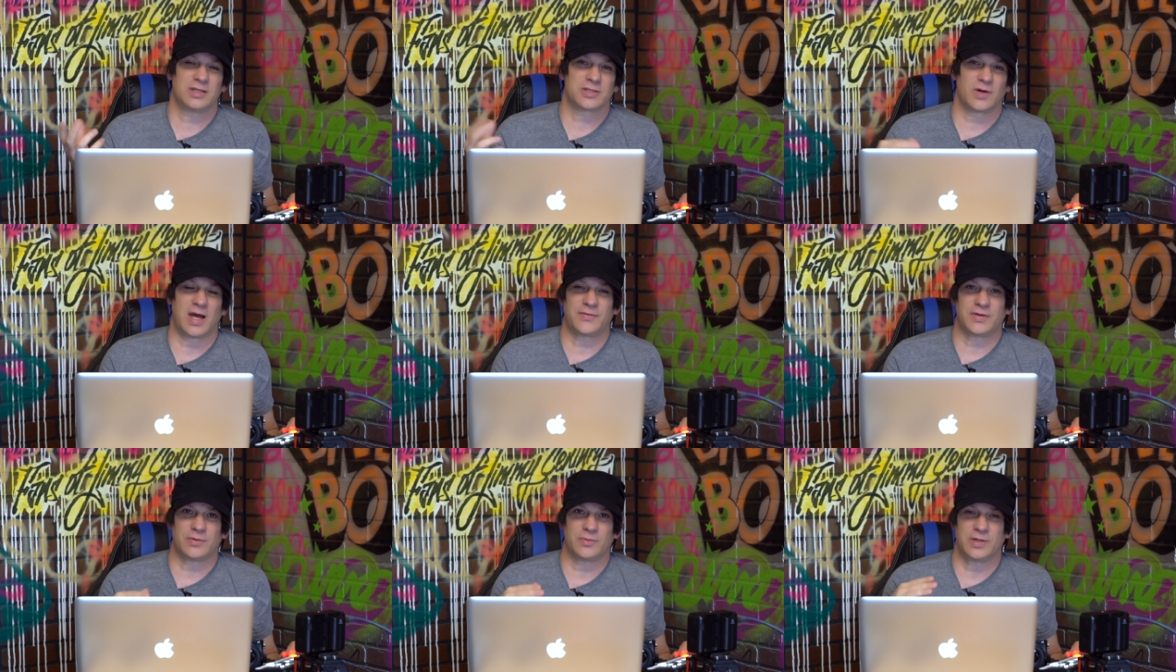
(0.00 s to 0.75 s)
So I
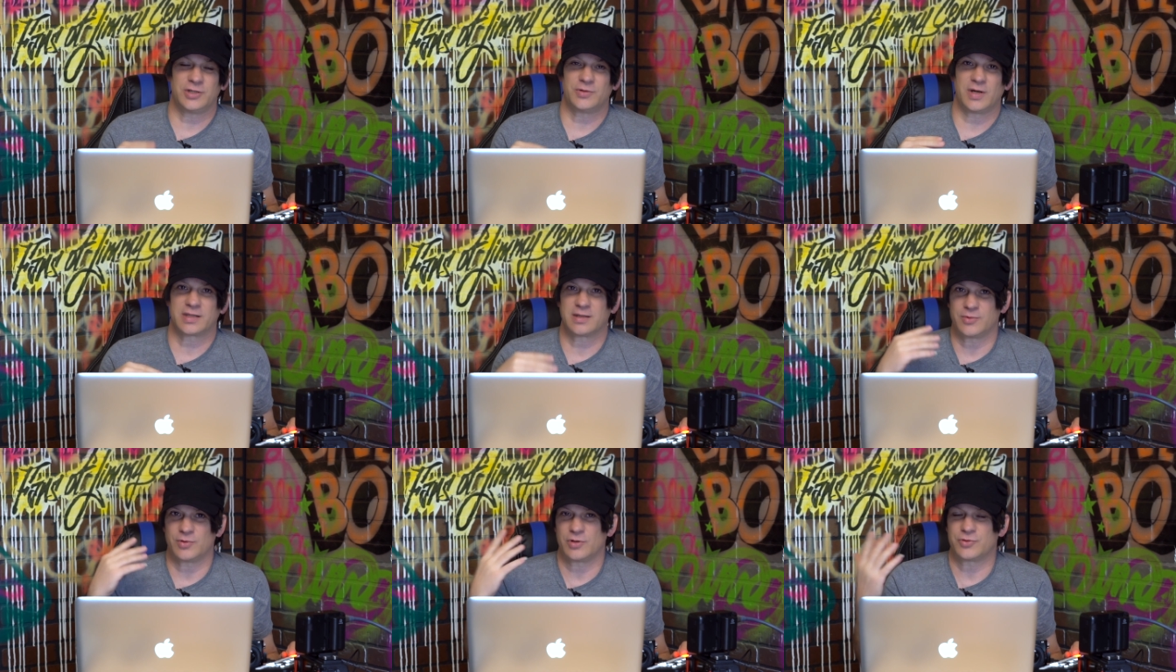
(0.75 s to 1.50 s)
have to redirect
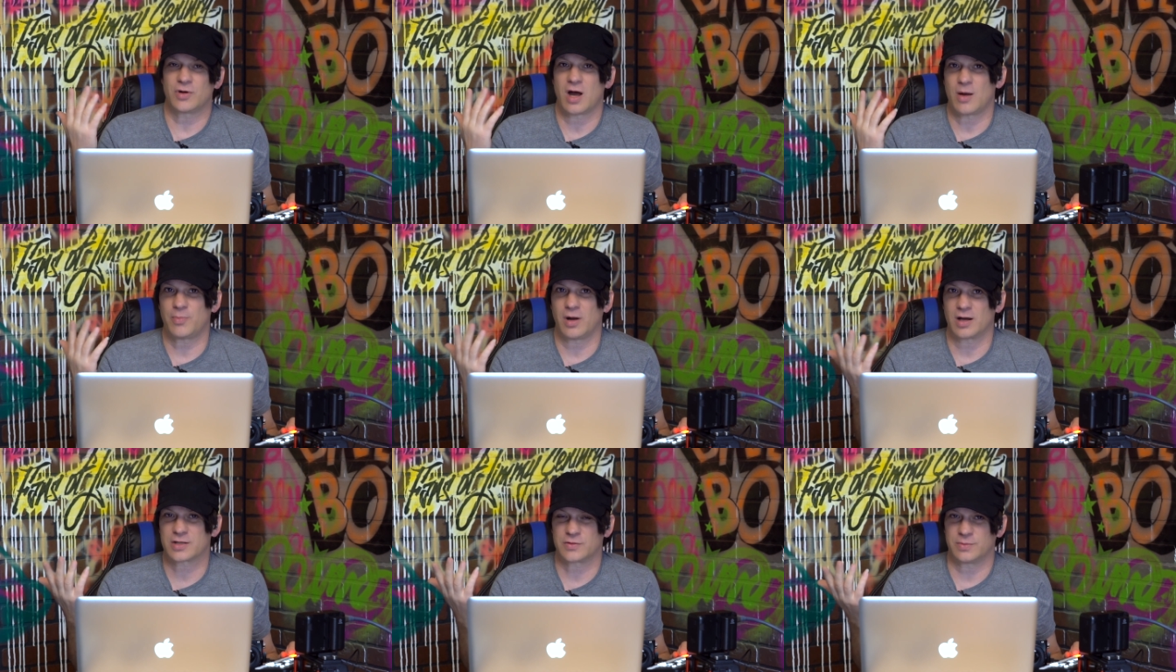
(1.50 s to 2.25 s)
them to a
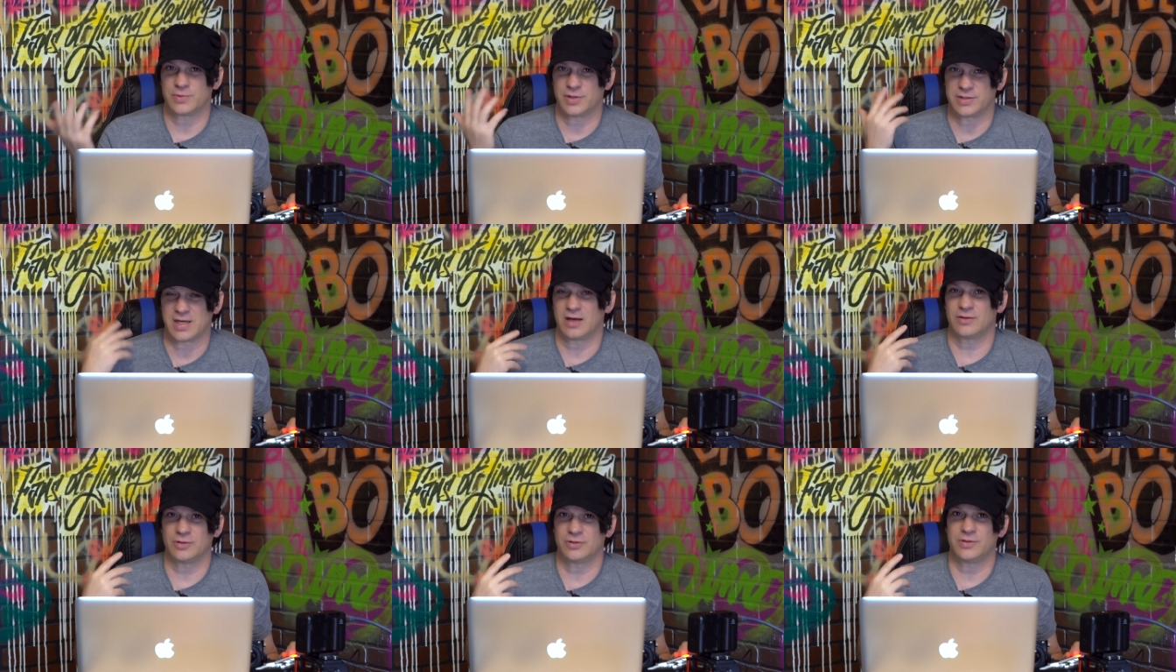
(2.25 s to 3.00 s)
Dropbox for them to
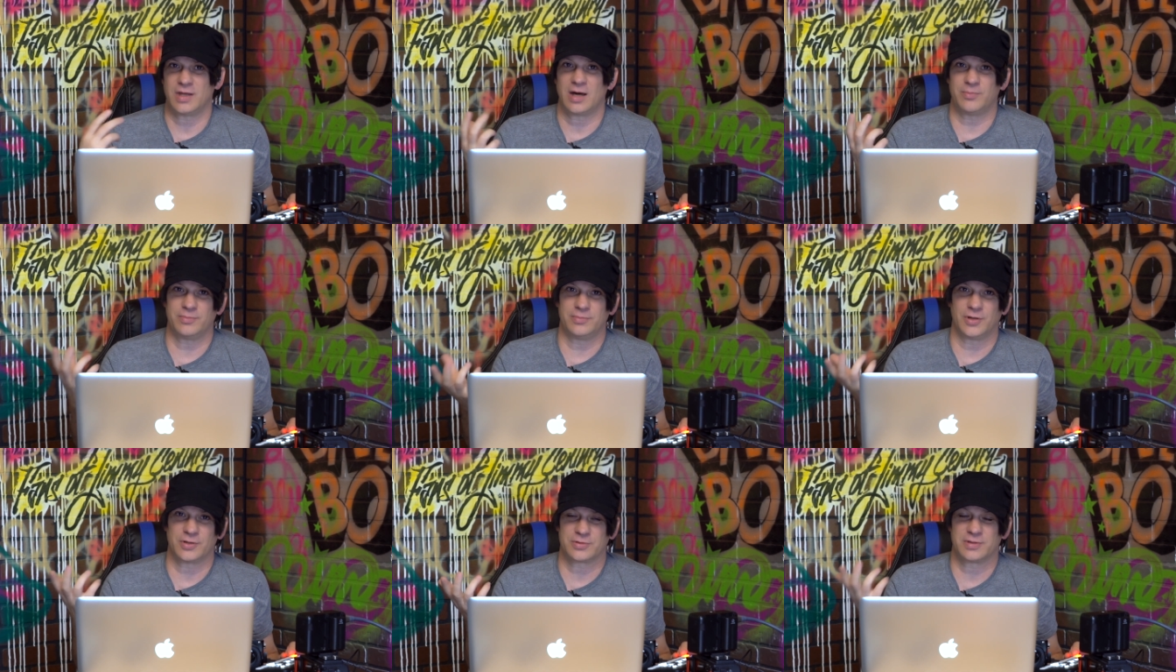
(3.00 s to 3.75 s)
download that
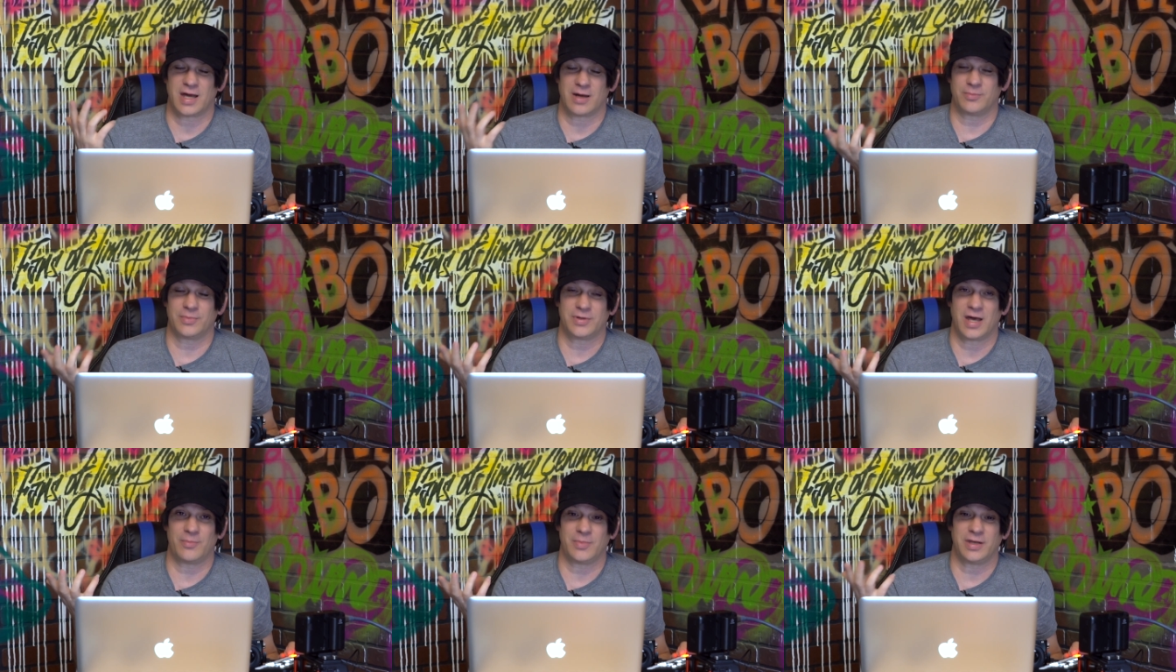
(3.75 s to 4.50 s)
those, that
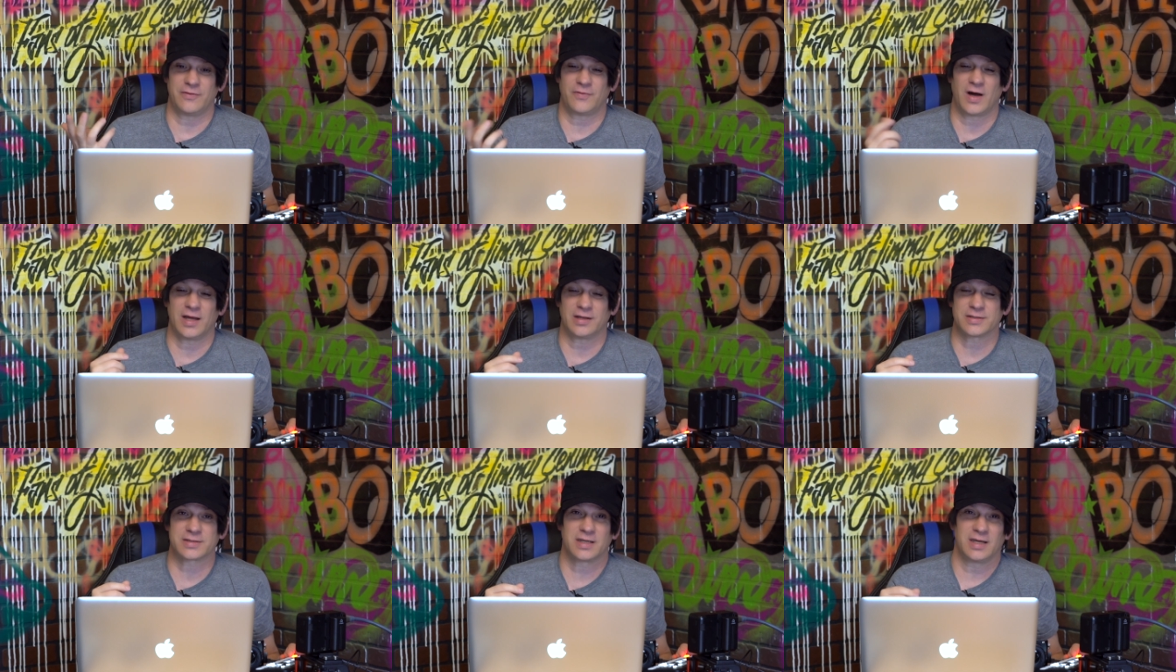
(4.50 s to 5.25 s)
that many files.